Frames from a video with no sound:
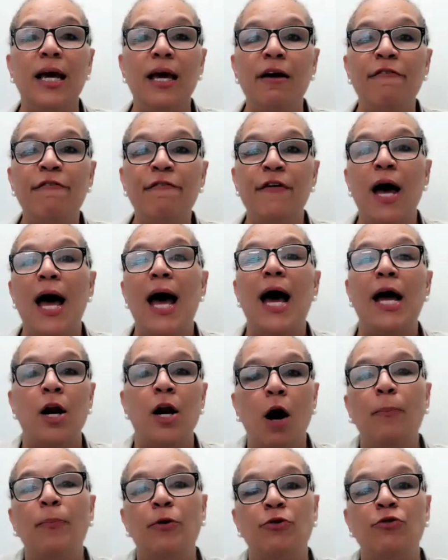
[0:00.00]
if an
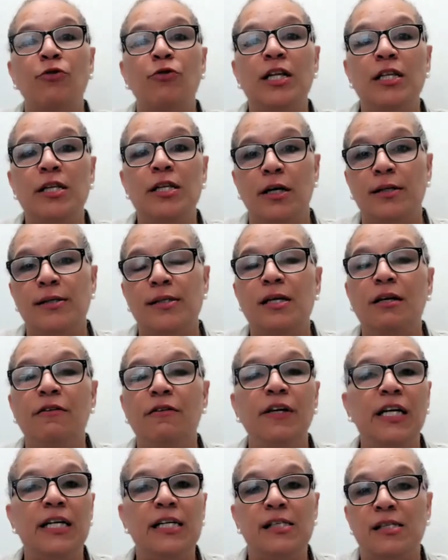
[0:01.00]
opportunity on
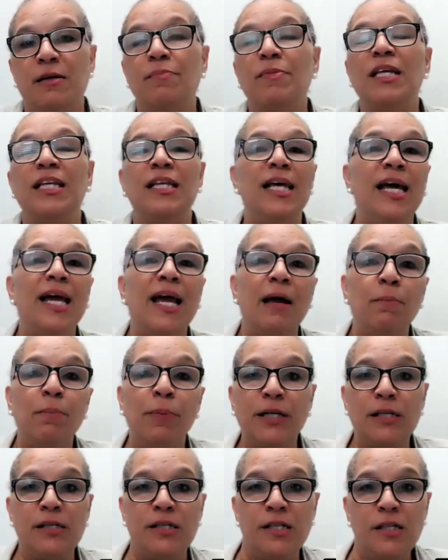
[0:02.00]
TV is something they can
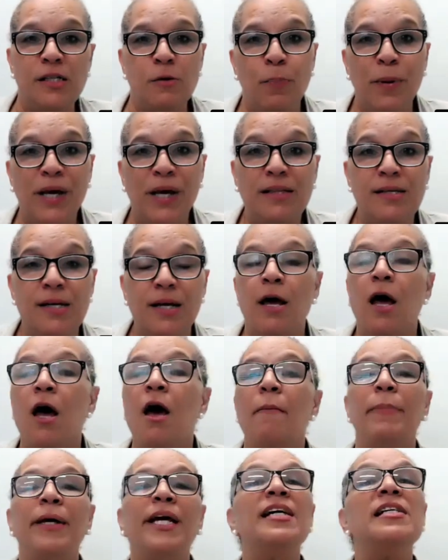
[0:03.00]
participate in,
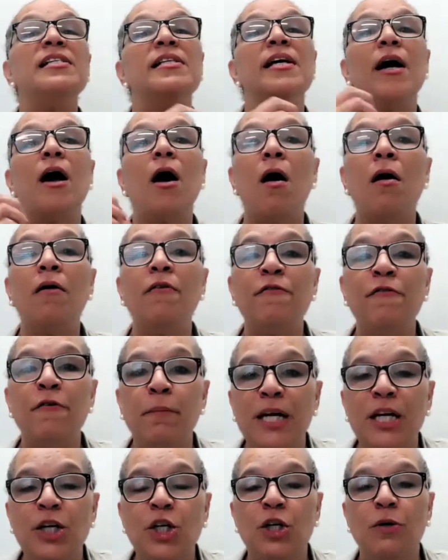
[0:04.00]
because the
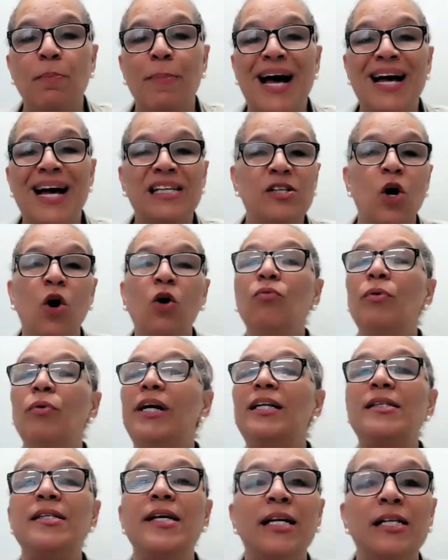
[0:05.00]
confirmation bias
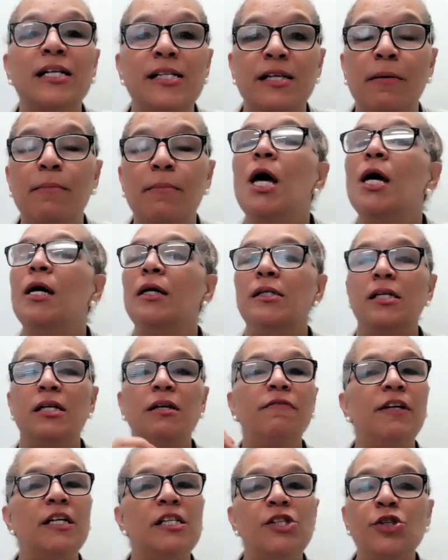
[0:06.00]
already tells them
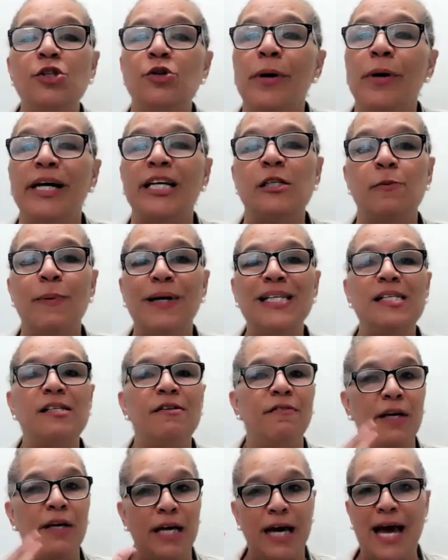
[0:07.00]
TV is too
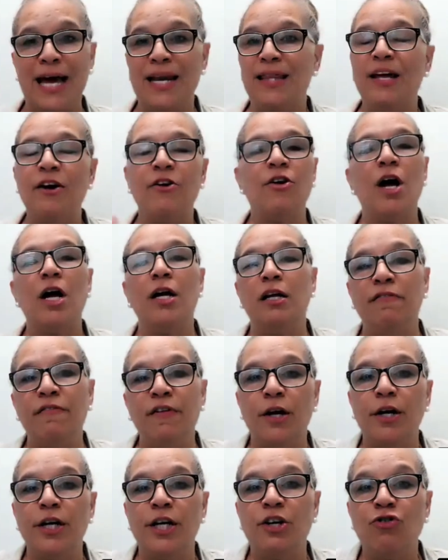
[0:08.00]
expensive and they're not
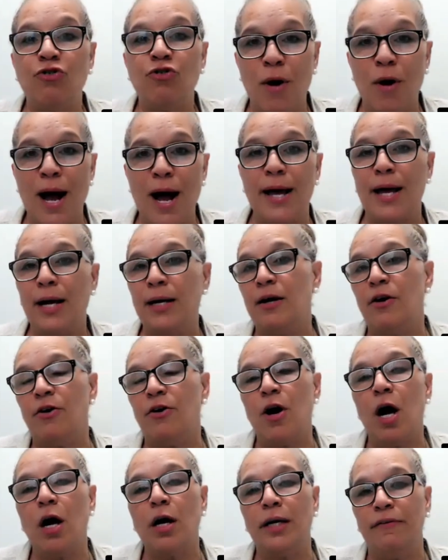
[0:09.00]
even going to try and they're
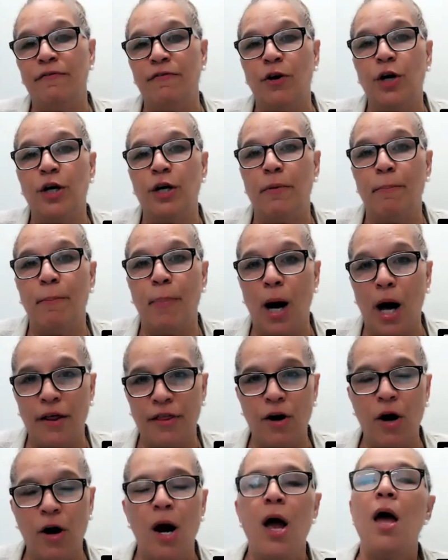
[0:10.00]
not even going to
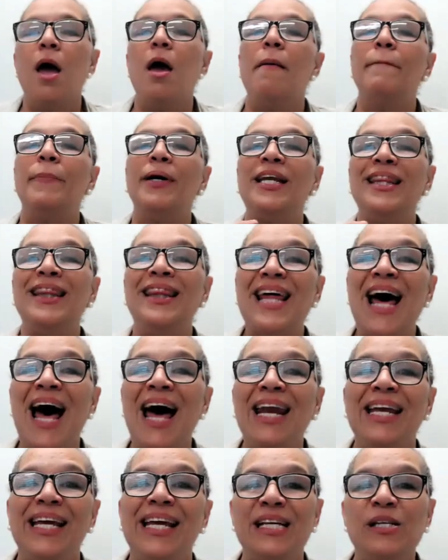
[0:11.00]
bother. But
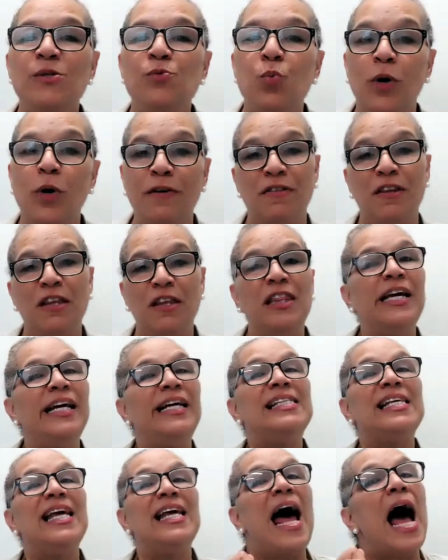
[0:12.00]
that is one of the
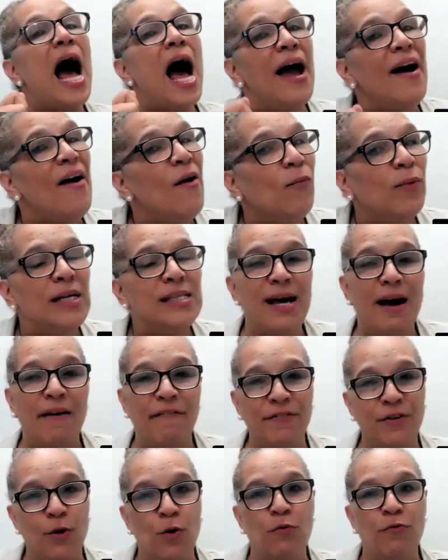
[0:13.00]
things that I always
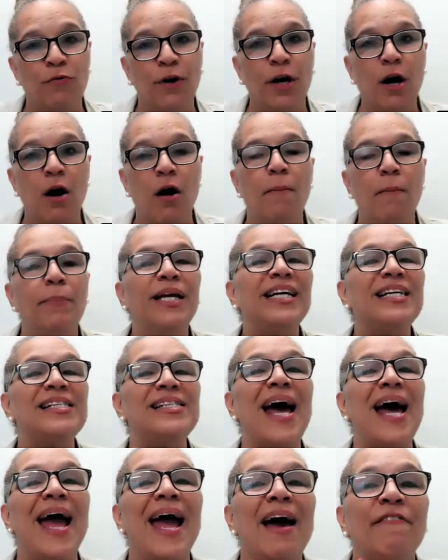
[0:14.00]
have to overcome, because
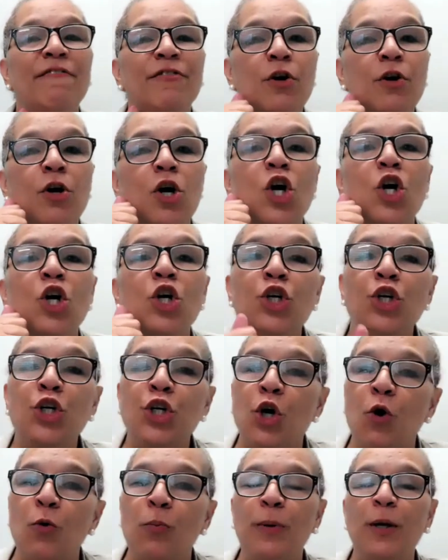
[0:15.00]
I have to
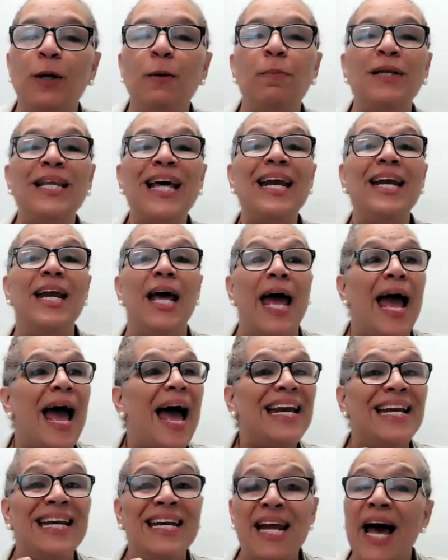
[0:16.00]
show people that
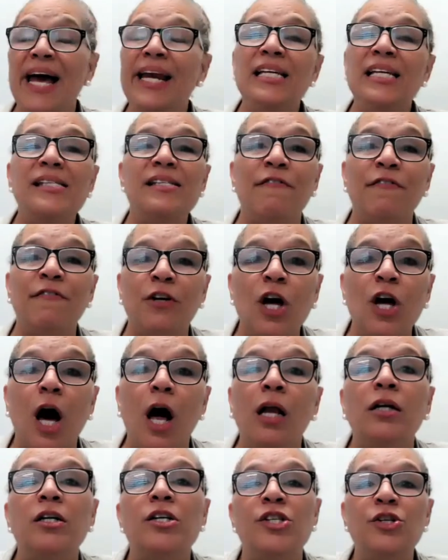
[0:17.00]
at
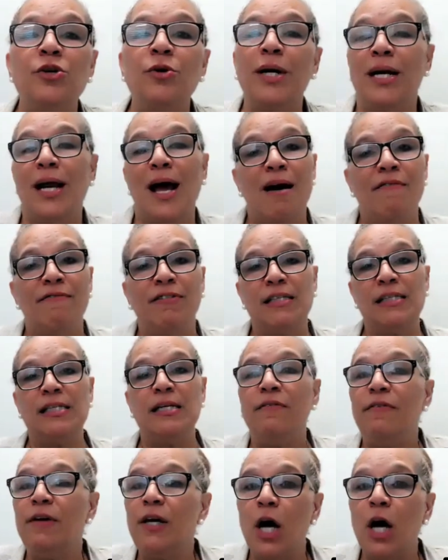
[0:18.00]
$97 you can have a
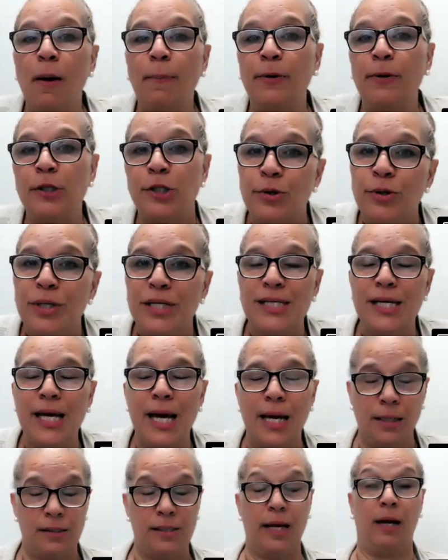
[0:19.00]
TV opportunity.
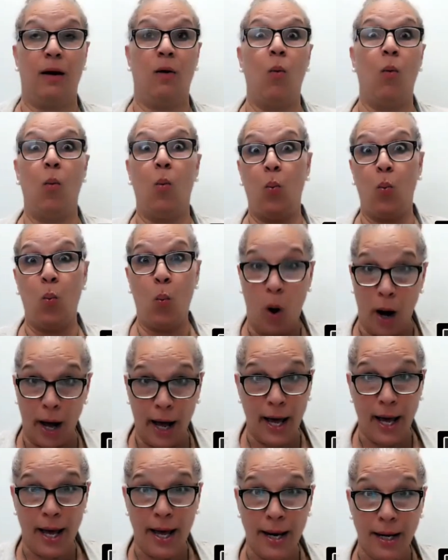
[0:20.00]
And it's like,
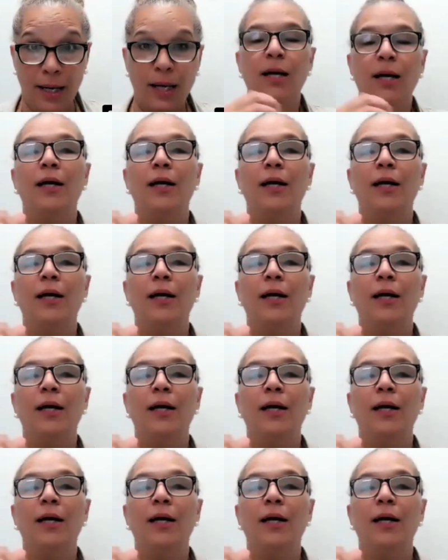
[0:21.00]
what?